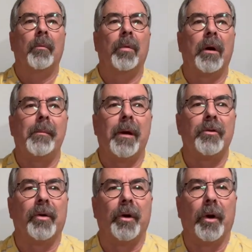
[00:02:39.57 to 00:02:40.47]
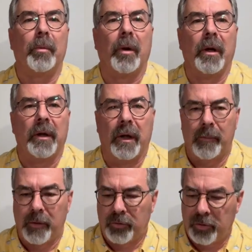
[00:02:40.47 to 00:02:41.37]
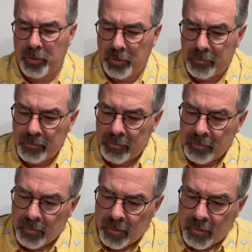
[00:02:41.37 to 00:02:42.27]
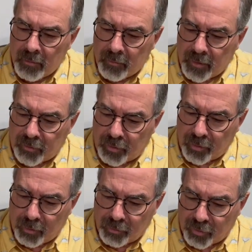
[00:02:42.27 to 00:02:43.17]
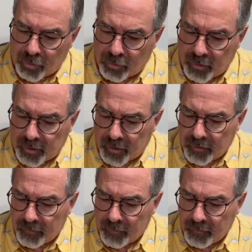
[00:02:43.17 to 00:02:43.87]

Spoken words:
put a metronome on. You got a metronome? Metronomes are great.